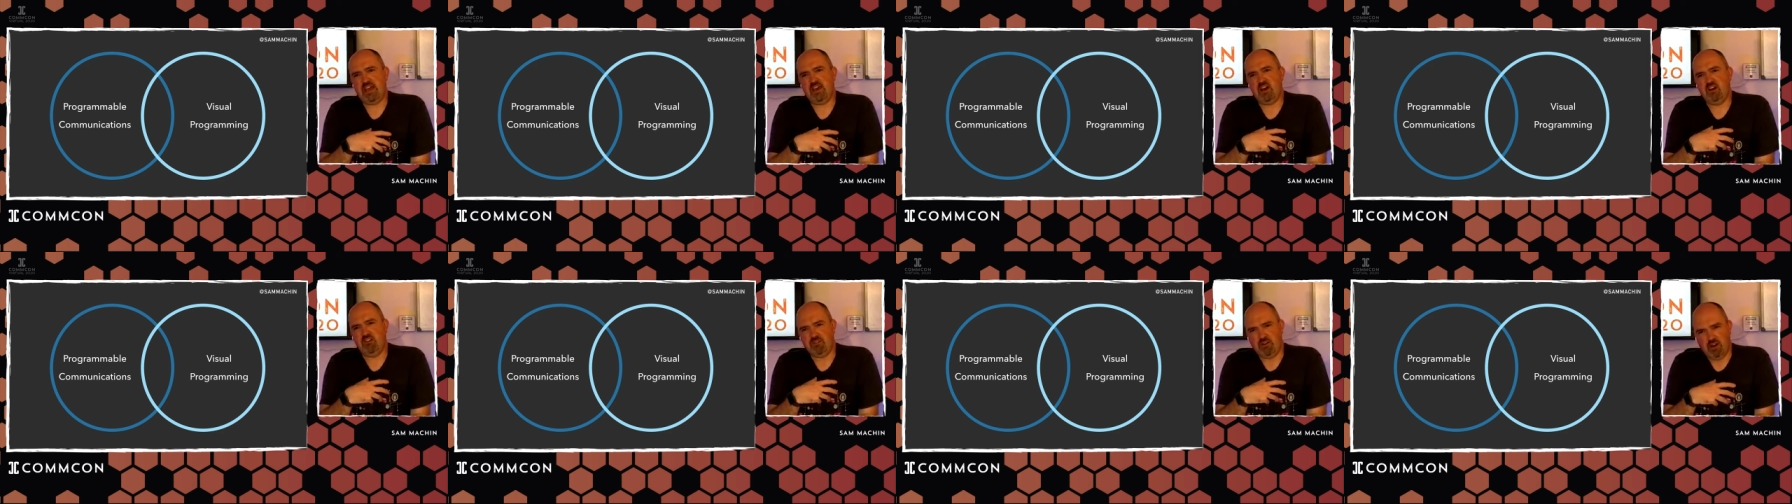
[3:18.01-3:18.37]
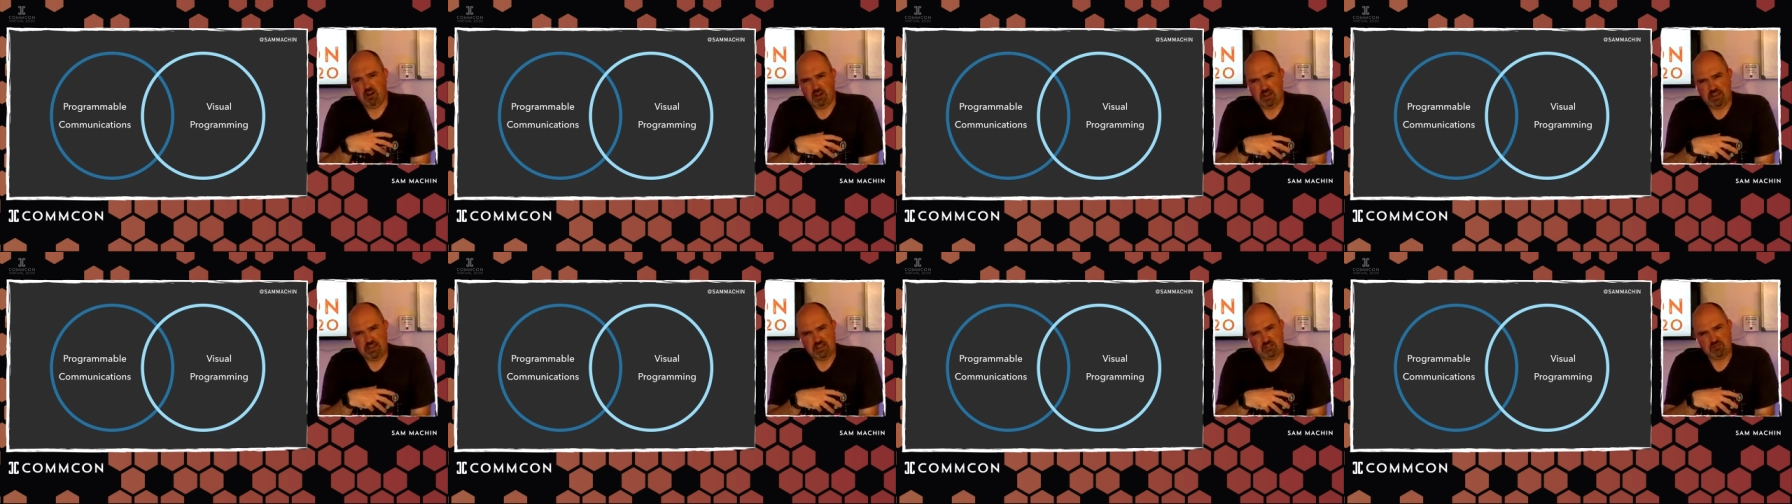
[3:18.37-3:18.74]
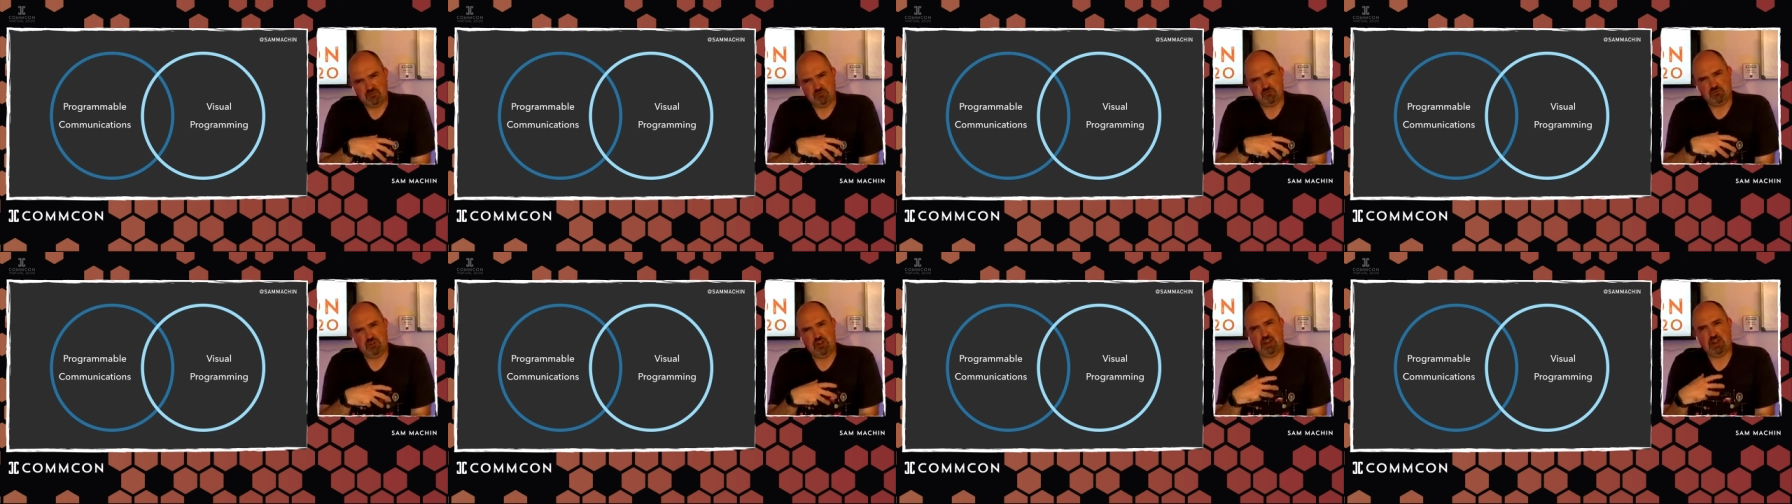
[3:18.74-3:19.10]
ARI
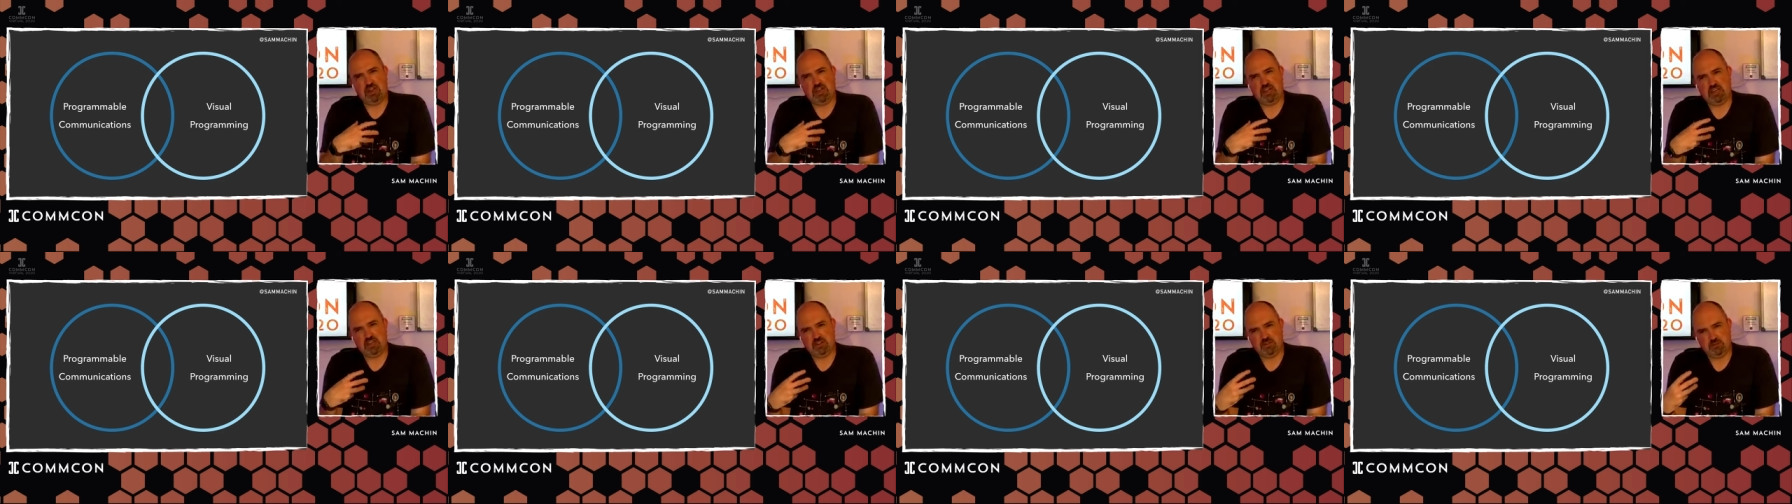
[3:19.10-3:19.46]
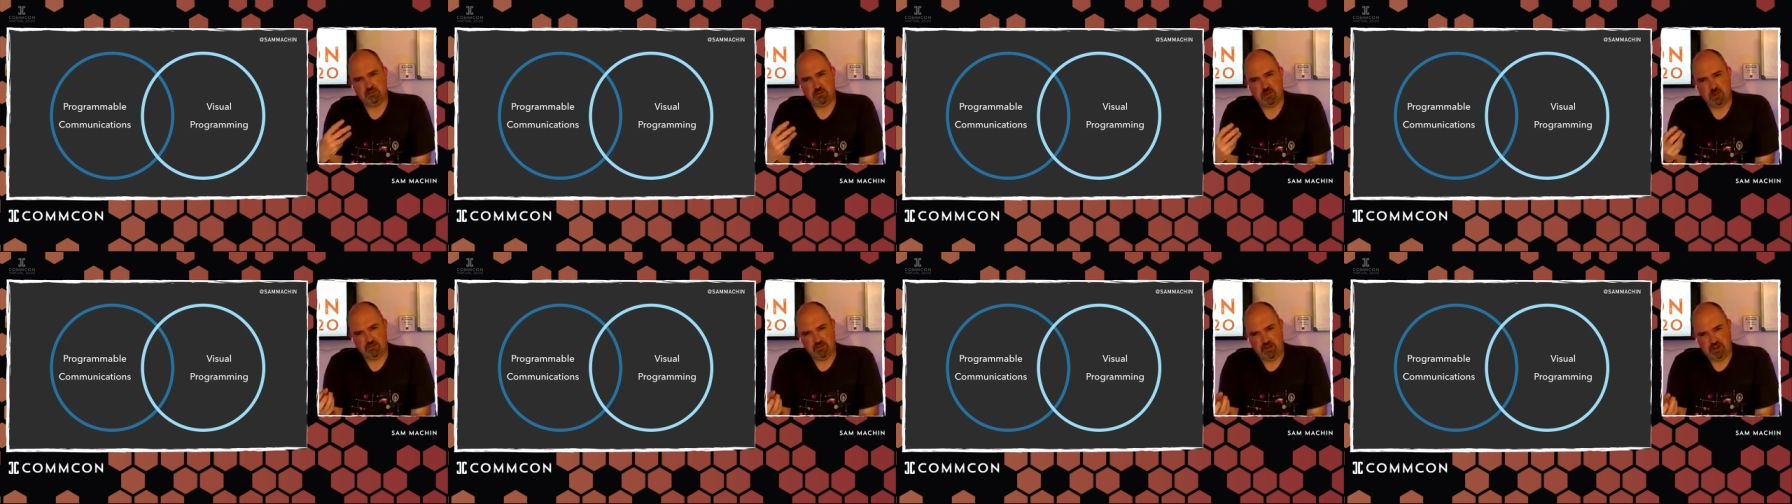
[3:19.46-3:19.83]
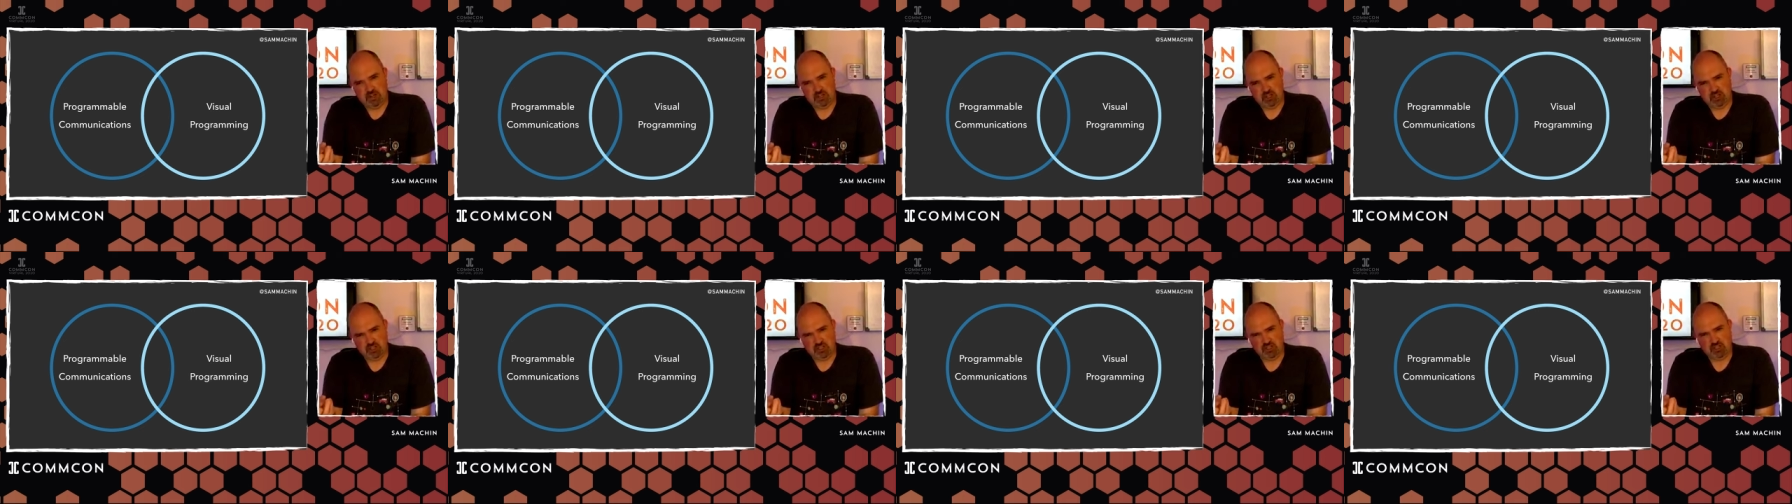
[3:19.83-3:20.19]
isn't really
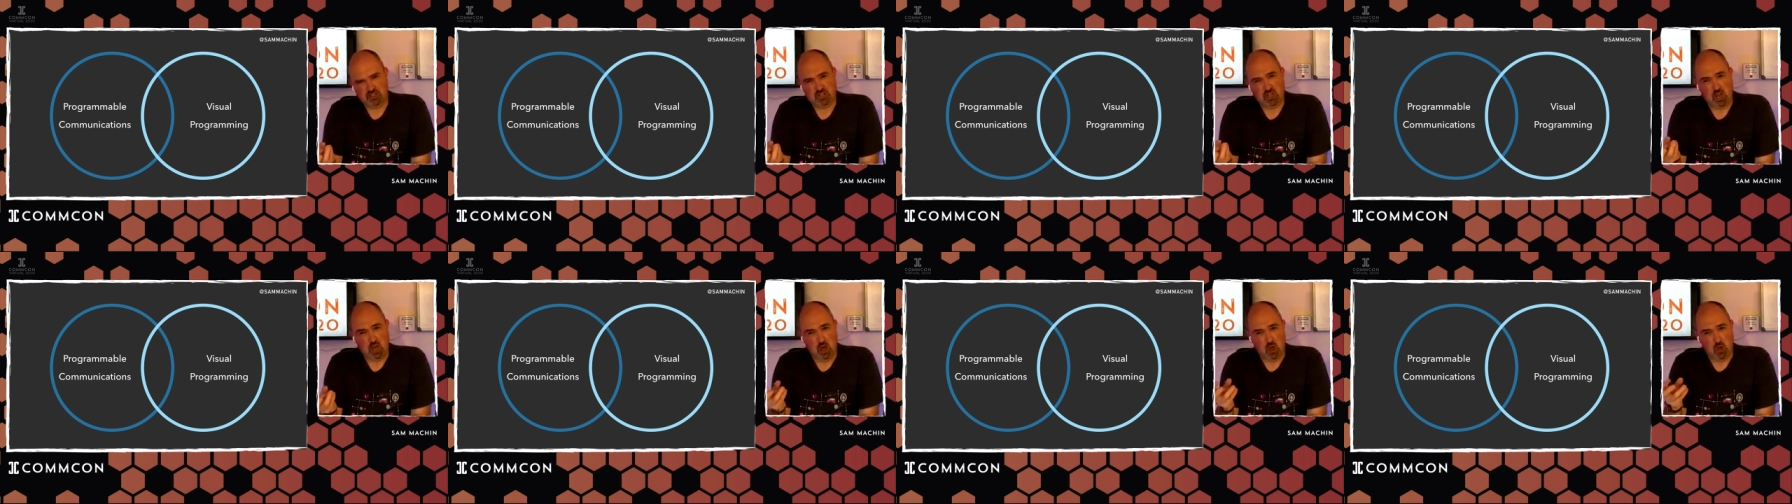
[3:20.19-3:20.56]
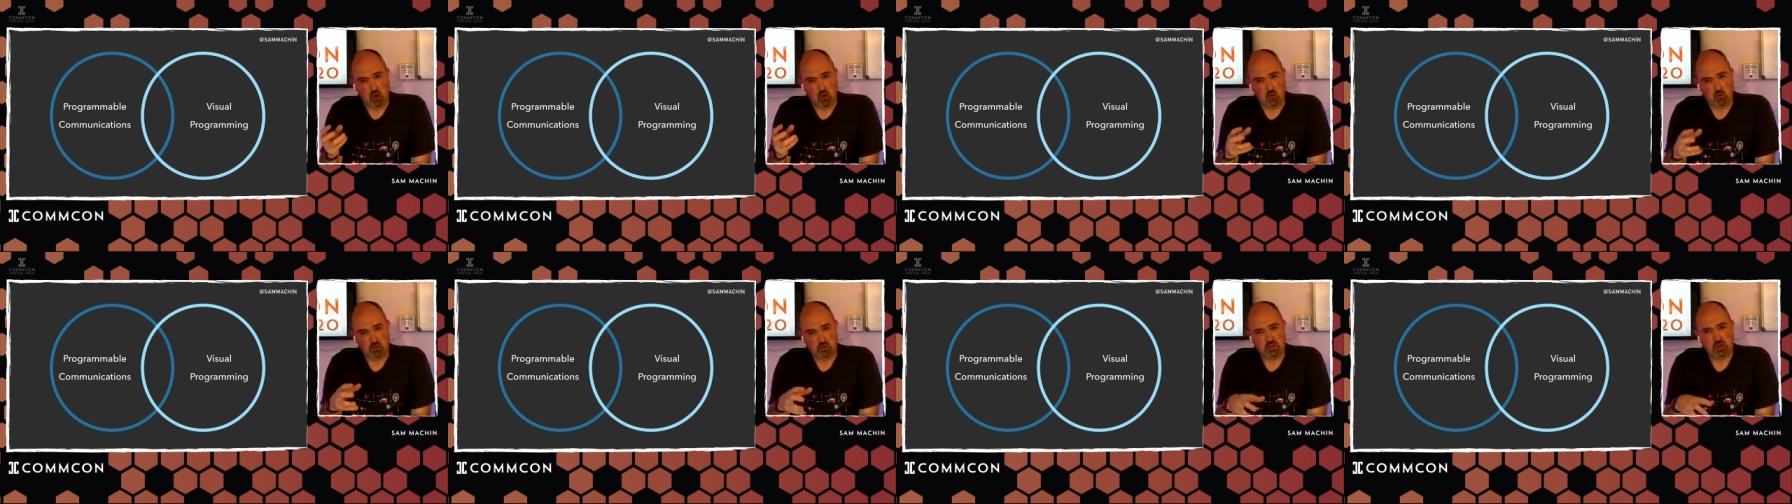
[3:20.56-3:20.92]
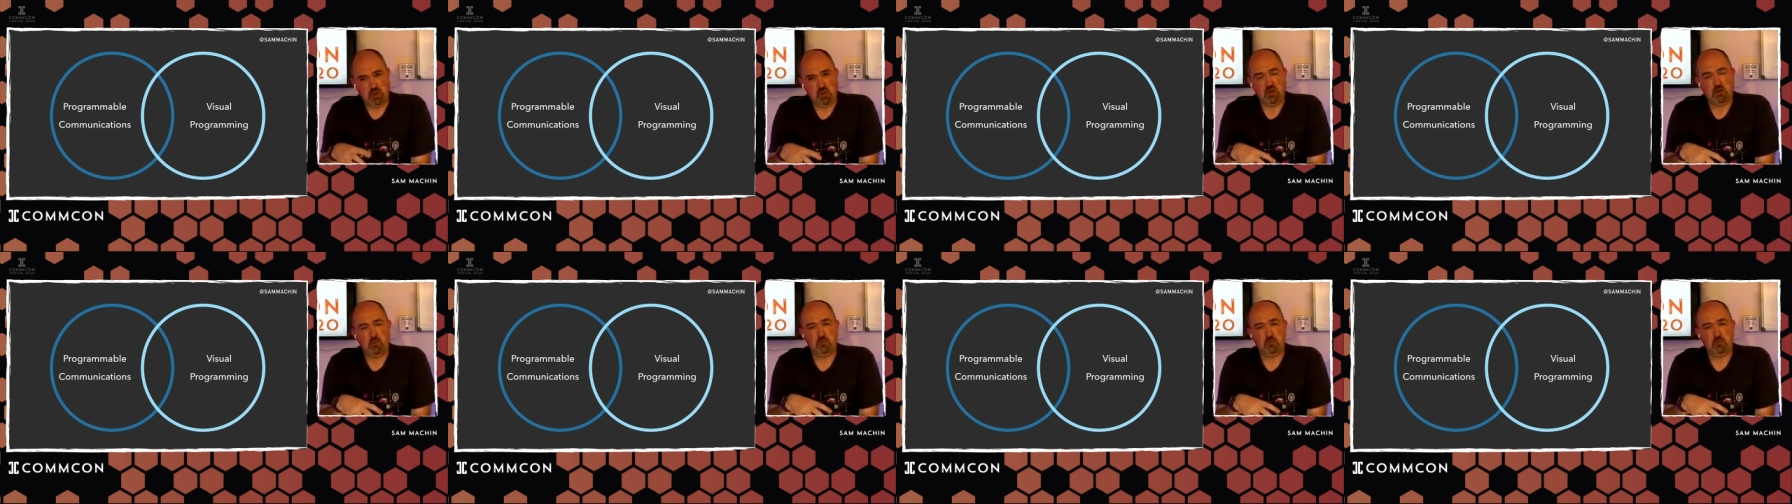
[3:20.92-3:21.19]
configuration as code,